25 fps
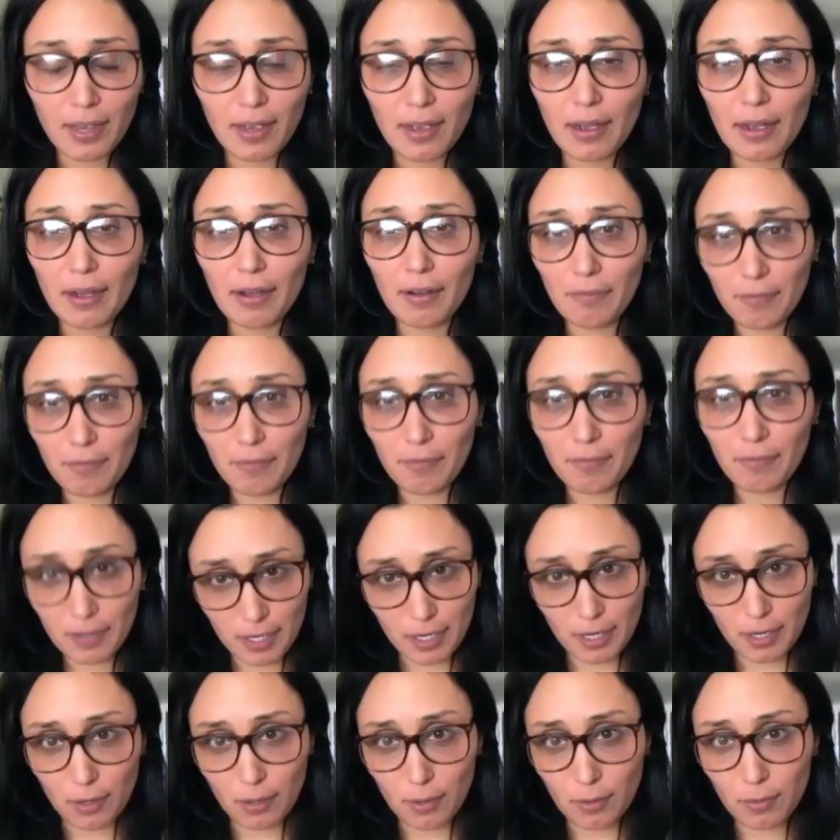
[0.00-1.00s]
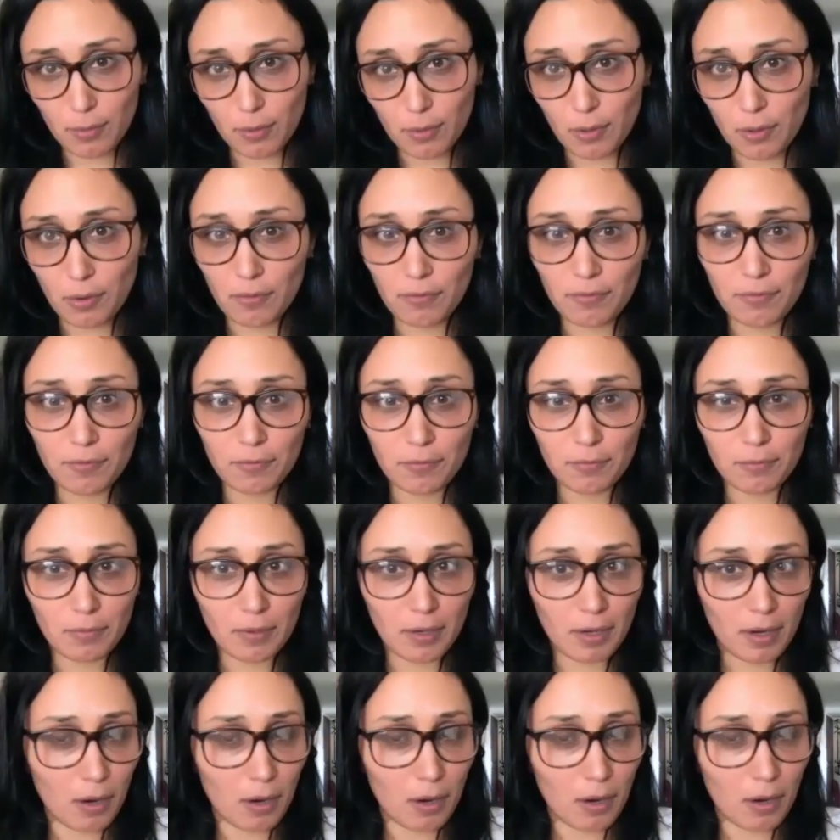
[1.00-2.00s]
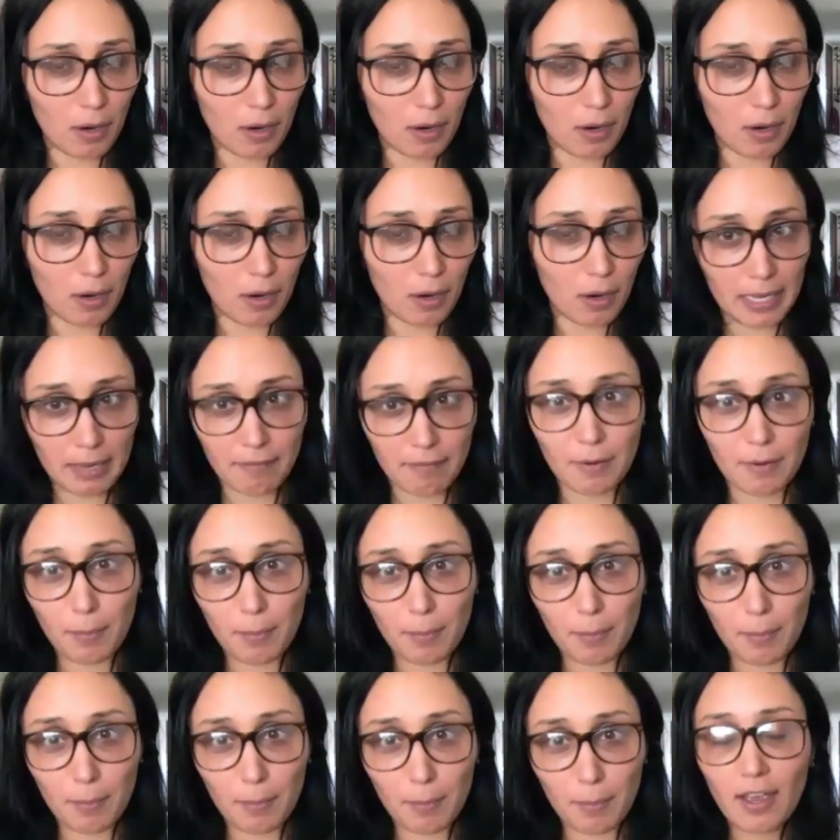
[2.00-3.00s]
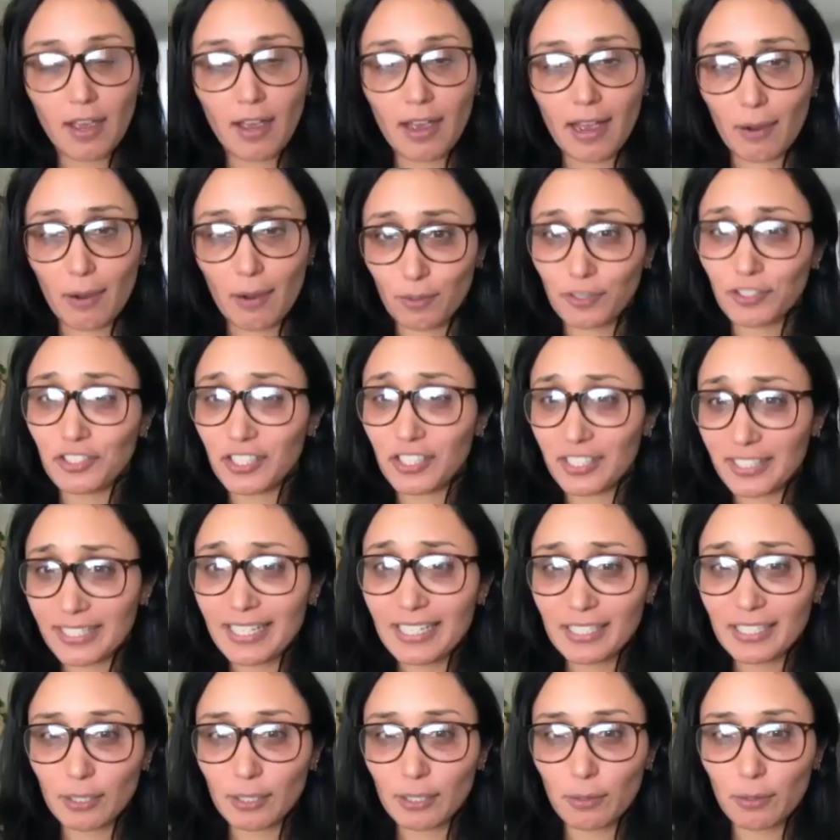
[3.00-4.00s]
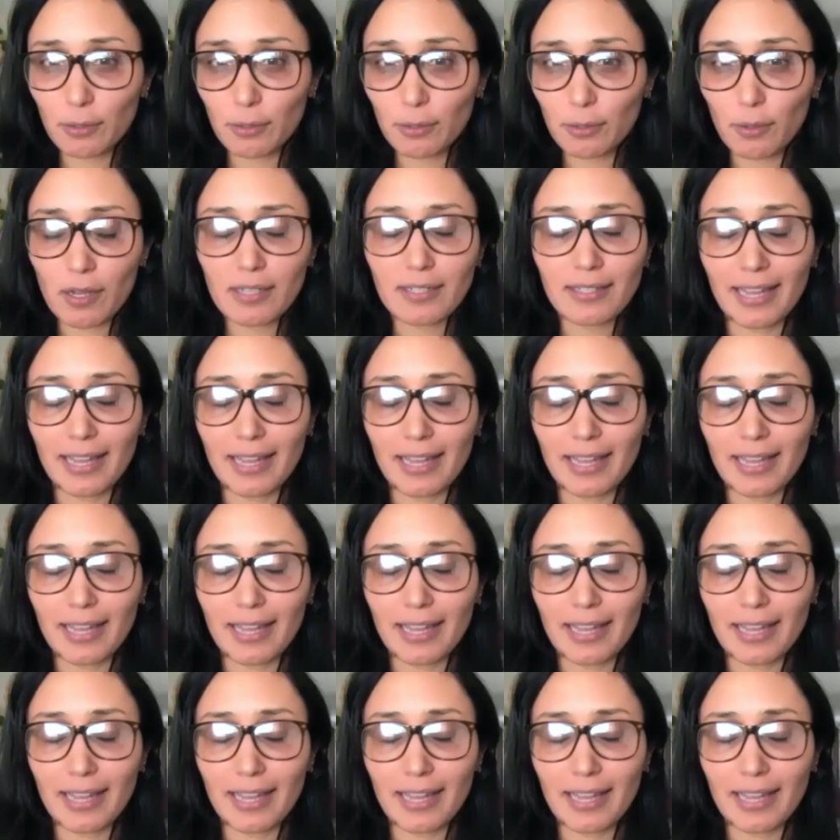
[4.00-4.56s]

a video of a woman giving birth. And when she did, she was like,